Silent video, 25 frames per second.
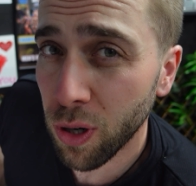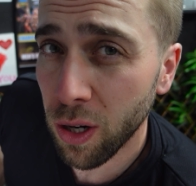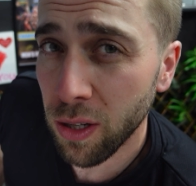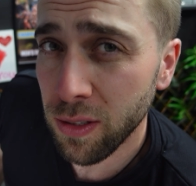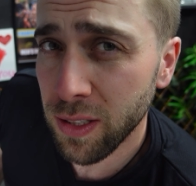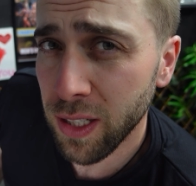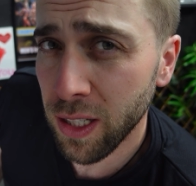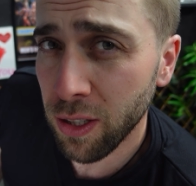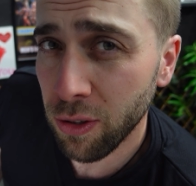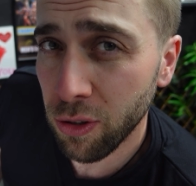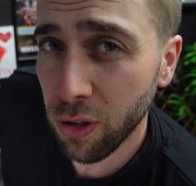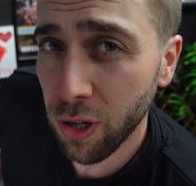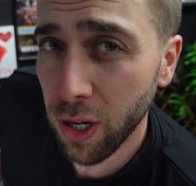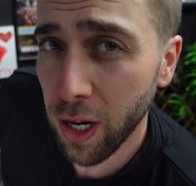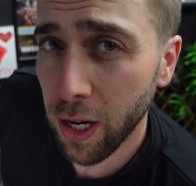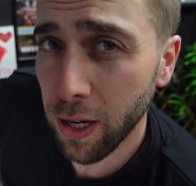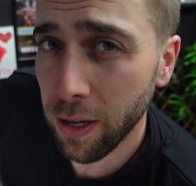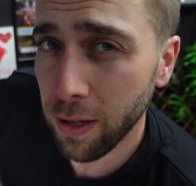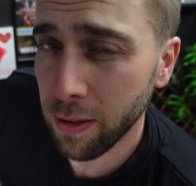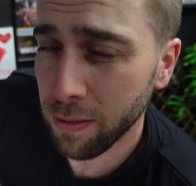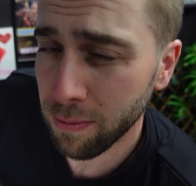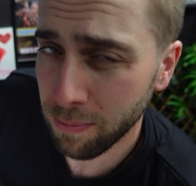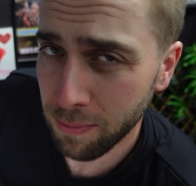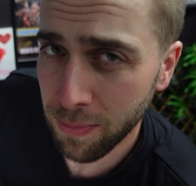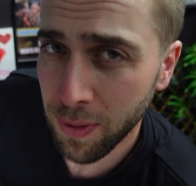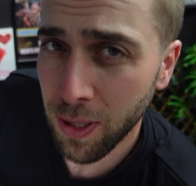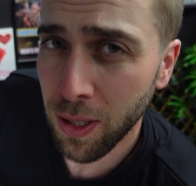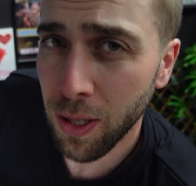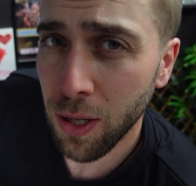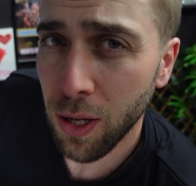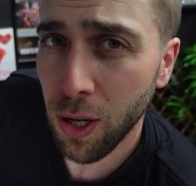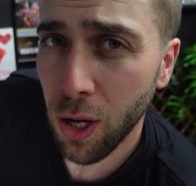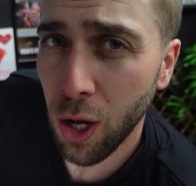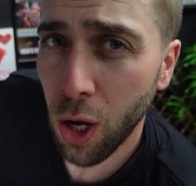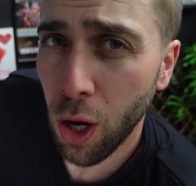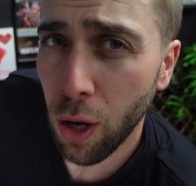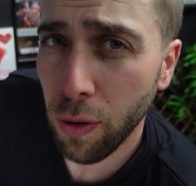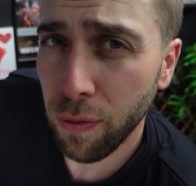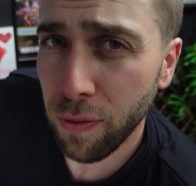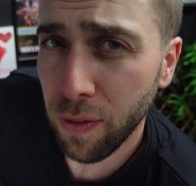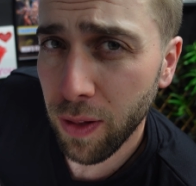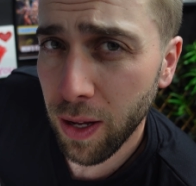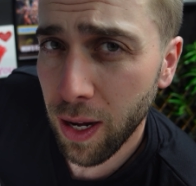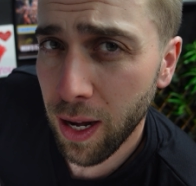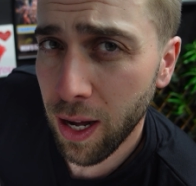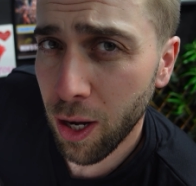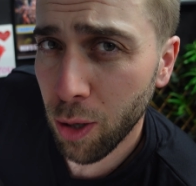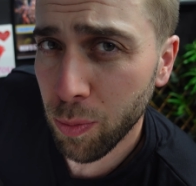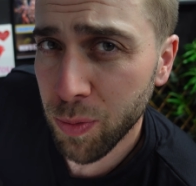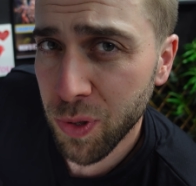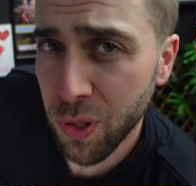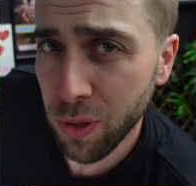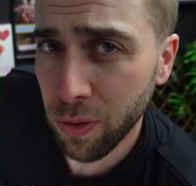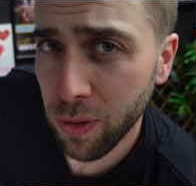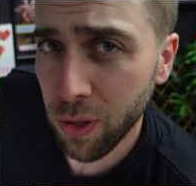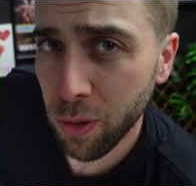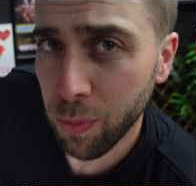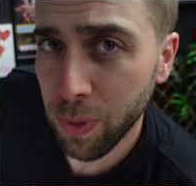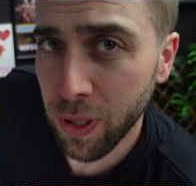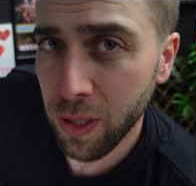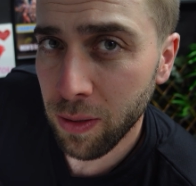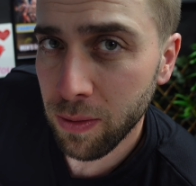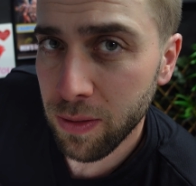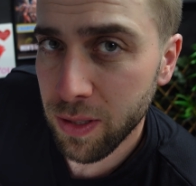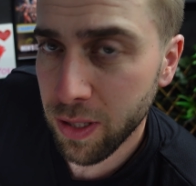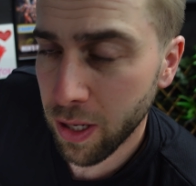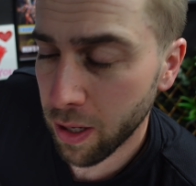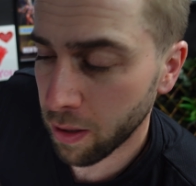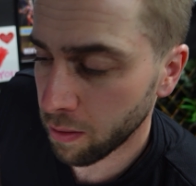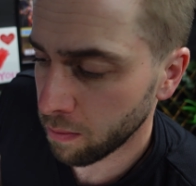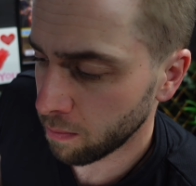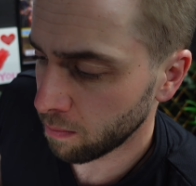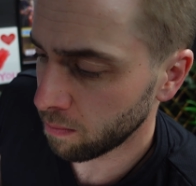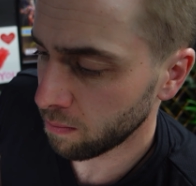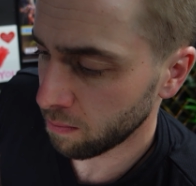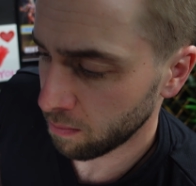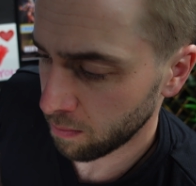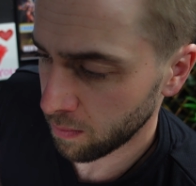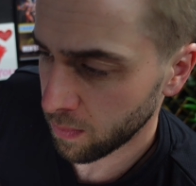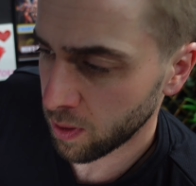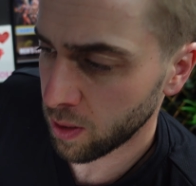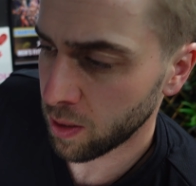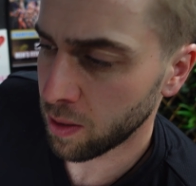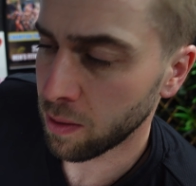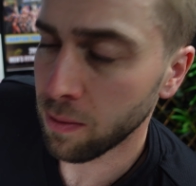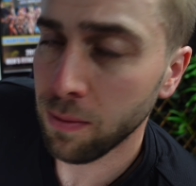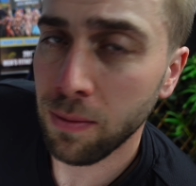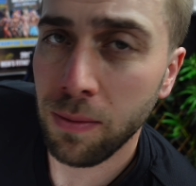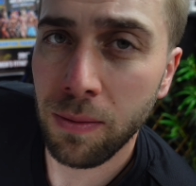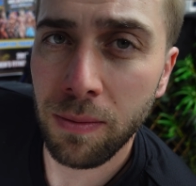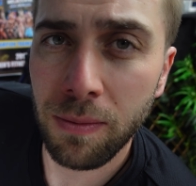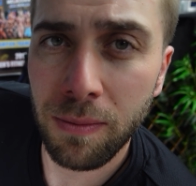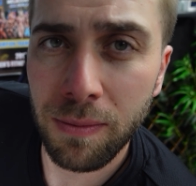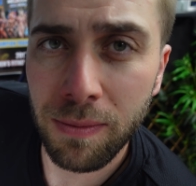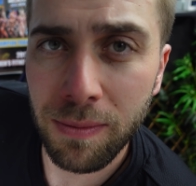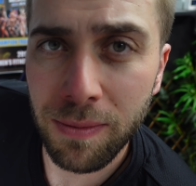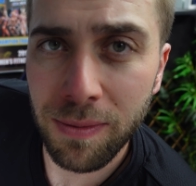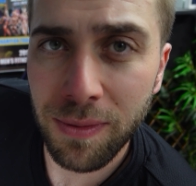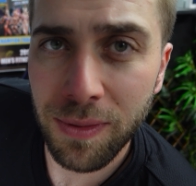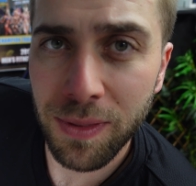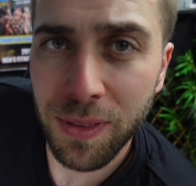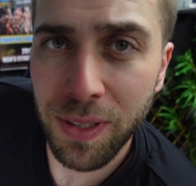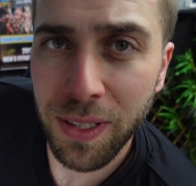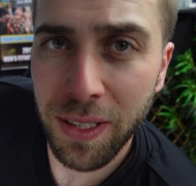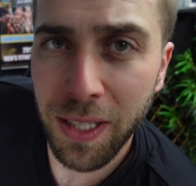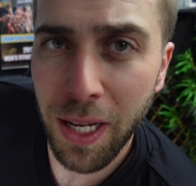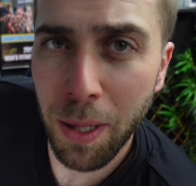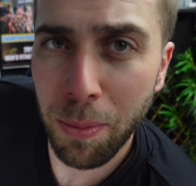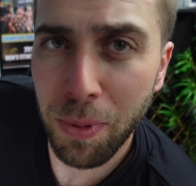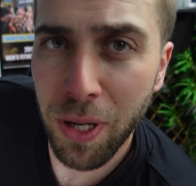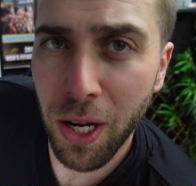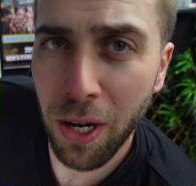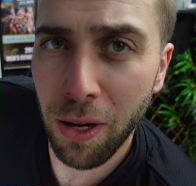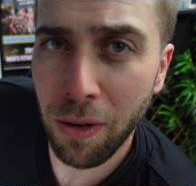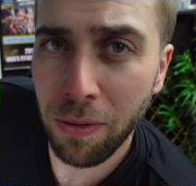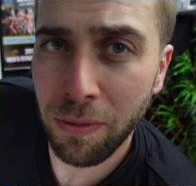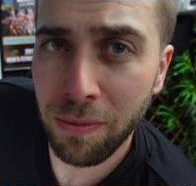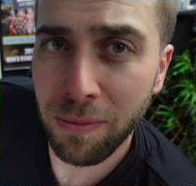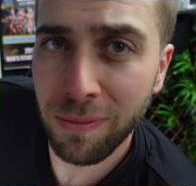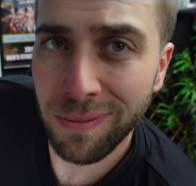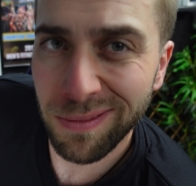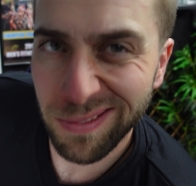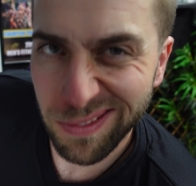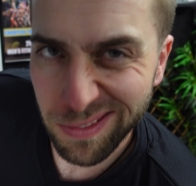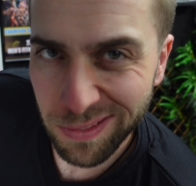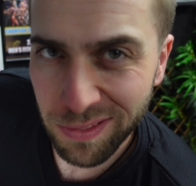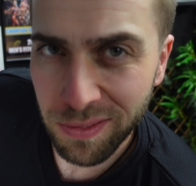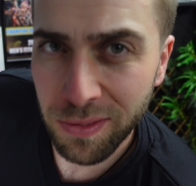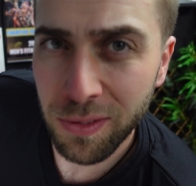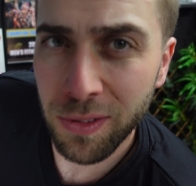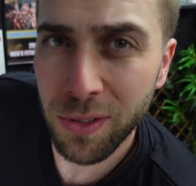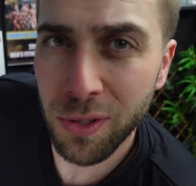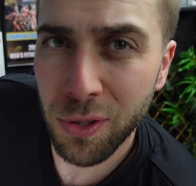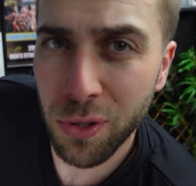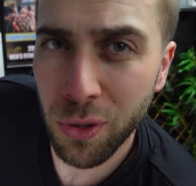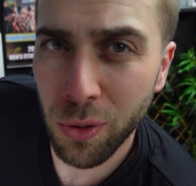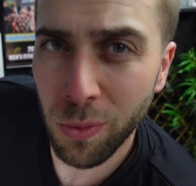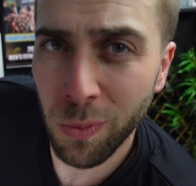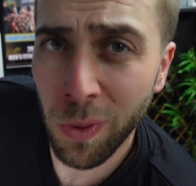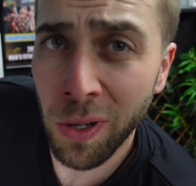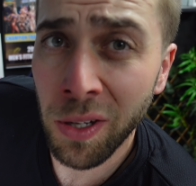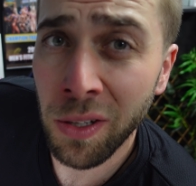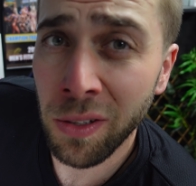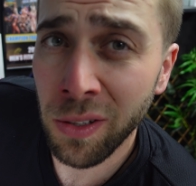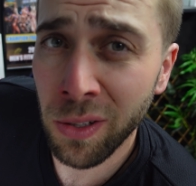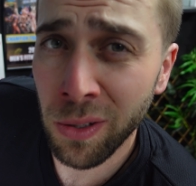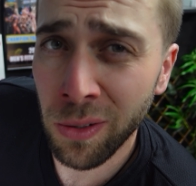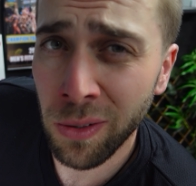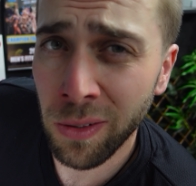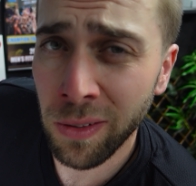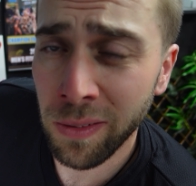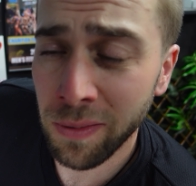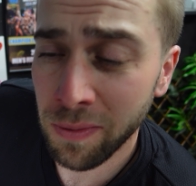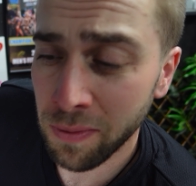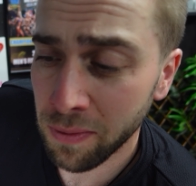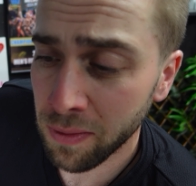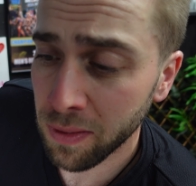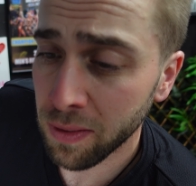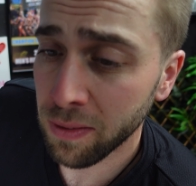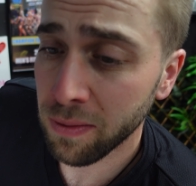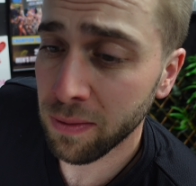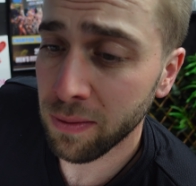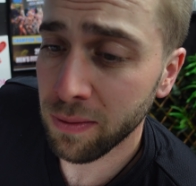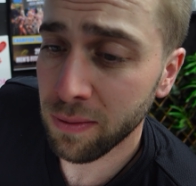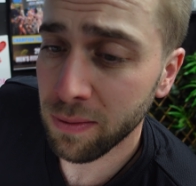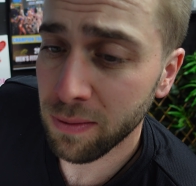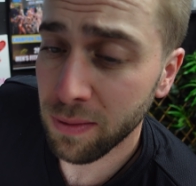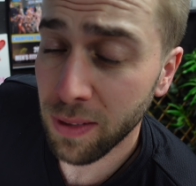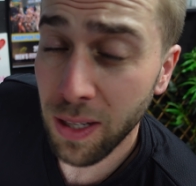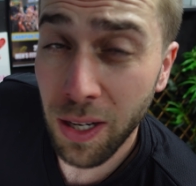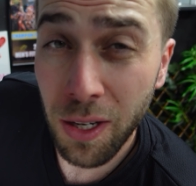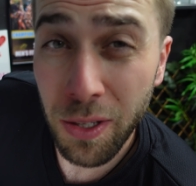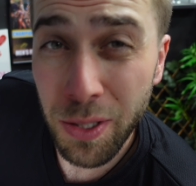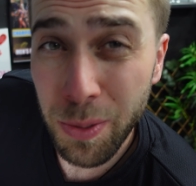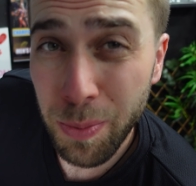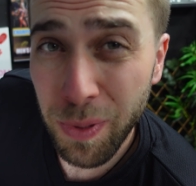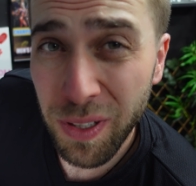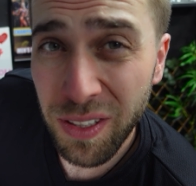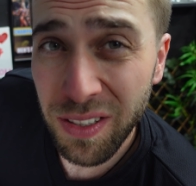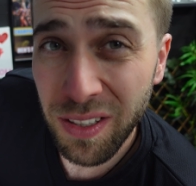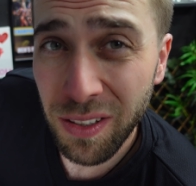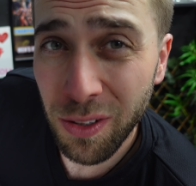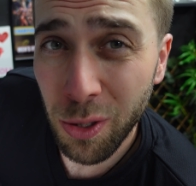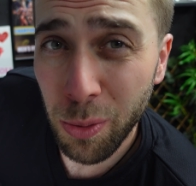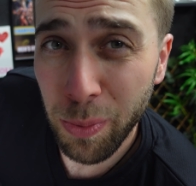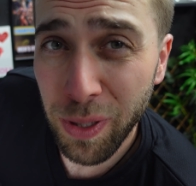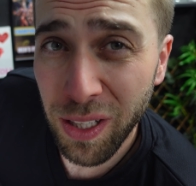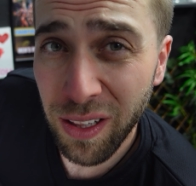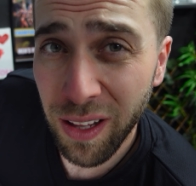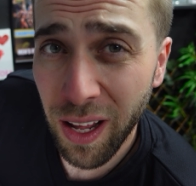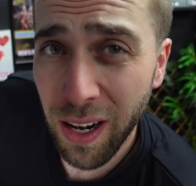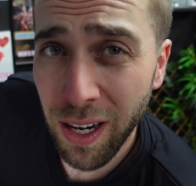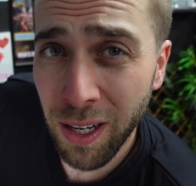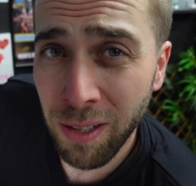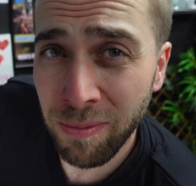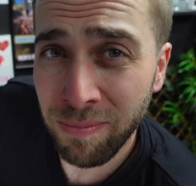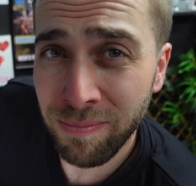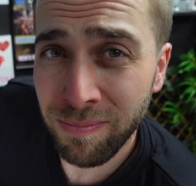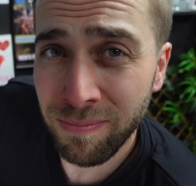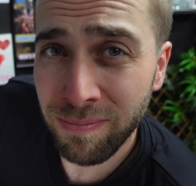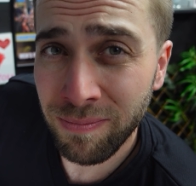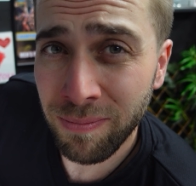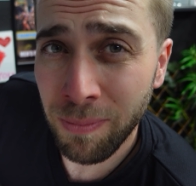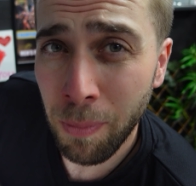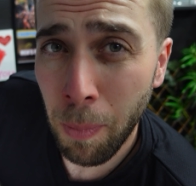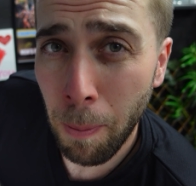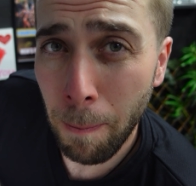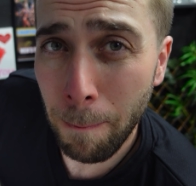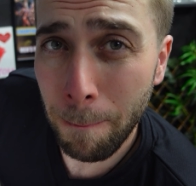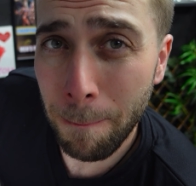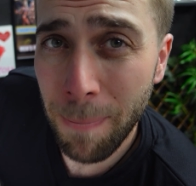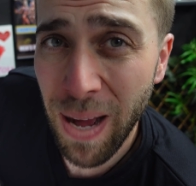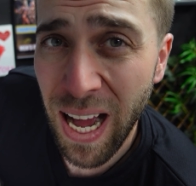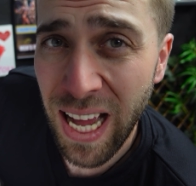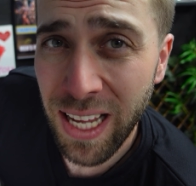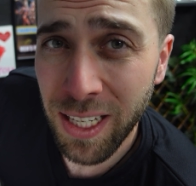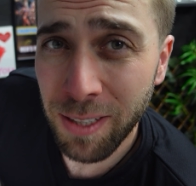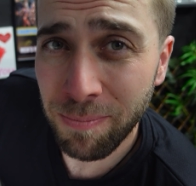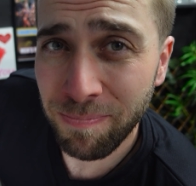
content creator. Hopefully I helped you a little bit. So keep going, doing what you're doing. I'll speak to you a little bit later. Bye.